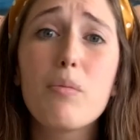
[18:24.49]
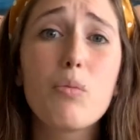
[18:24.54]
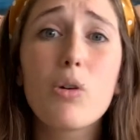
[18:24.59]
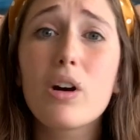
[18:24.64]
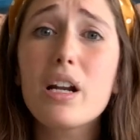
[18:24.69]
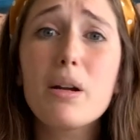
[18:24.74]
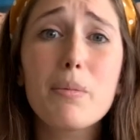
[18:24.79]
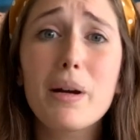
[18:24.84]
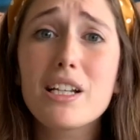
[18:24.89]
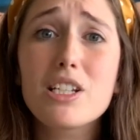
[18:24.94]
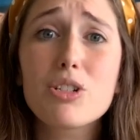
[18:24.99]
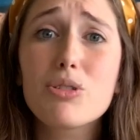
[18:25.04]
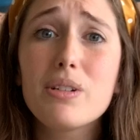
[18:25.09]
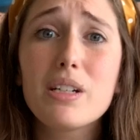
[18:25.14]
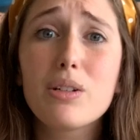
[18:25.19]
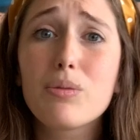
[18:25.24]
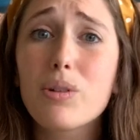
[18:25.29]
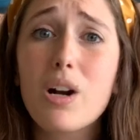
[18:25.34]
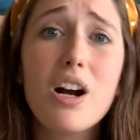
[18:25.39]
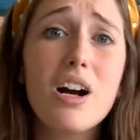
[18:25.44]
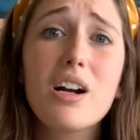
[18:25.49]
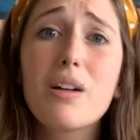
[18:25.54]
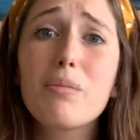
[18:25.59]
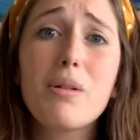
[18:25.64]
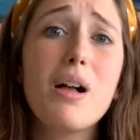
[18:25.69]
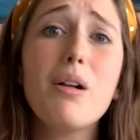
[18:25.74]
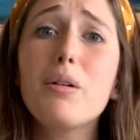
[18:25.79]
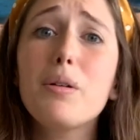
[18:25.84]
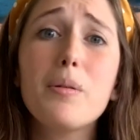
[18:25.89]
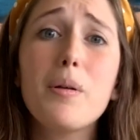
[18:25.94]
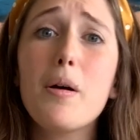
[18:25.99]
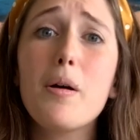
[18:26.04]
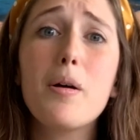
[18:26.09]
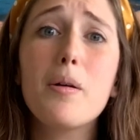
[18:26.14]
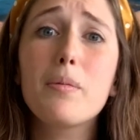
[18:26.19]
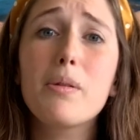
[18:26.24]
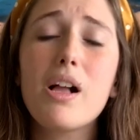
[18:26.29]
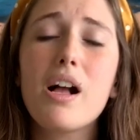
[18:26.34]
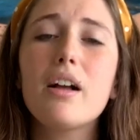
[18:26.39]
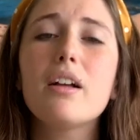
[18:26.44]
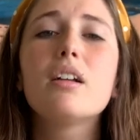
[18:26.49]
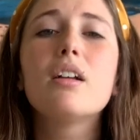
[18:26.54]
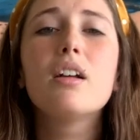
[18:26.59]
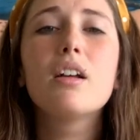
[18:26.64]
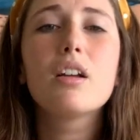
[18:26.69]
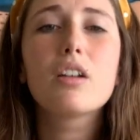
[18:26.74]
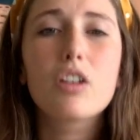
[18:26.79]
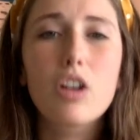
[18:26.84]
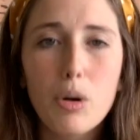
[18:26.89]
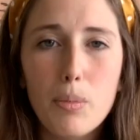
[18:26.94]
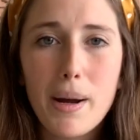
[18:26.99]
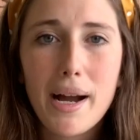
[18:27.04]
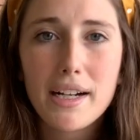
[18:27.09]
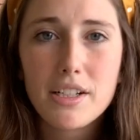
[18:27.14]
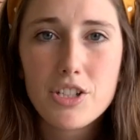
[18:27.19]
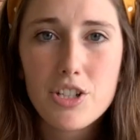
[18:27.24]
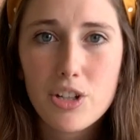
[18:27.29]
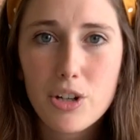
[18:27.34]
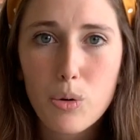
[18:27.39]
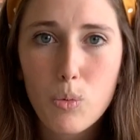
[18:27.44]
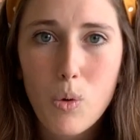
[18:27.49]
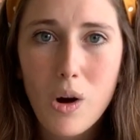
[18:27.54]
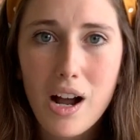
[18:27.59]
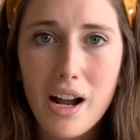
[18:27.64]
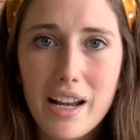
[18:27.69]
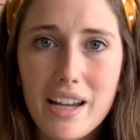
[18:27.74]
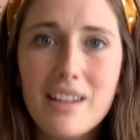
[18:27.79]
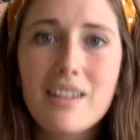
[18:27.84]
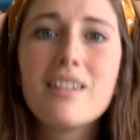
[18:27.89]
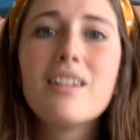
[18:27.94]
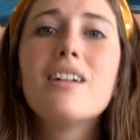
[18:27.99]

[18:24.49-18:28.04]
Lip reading: What am I doing wrong? Blah, blah, blah, blah. Go back to your why.